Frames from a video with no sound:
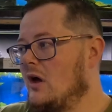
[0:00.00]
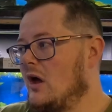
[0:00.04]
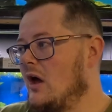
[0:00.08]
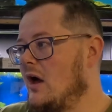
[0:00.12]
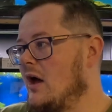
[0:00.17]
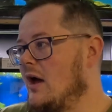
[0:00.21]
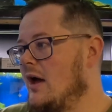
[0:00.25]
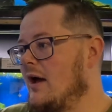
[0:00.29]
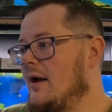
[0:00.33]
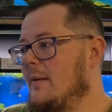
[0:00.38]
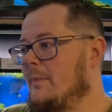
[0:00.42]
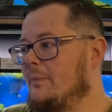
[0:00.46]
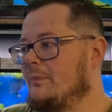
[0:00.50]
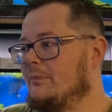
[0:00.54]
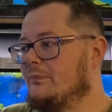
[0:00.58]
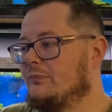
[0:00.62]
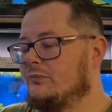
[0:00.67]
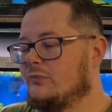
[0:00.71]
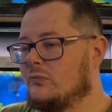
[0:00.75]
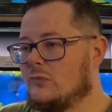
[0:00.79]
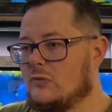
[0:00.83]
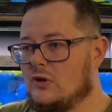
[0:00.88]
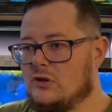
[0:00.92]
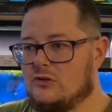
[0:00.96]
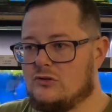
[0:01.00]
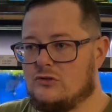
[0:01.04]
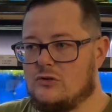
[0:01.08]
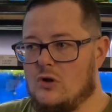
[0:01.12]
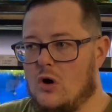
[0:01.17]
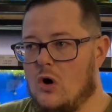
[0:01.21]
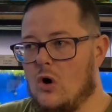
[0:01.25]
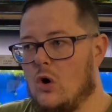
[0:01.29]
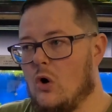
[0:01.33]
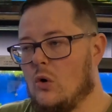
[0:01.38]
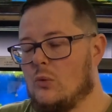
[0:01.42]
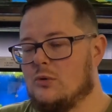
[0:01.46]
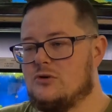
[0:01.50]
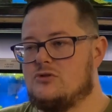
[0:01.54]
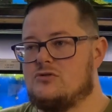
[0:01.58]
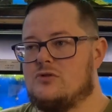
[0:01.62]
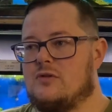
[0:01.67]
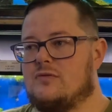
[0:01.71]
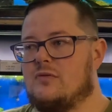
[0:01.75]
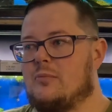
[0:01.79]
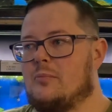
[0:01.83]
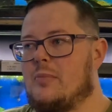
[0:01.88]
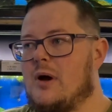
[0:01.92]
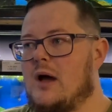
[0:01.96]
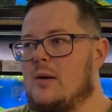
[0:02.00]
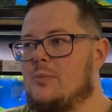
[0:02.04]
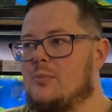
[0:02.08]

It's not always driven by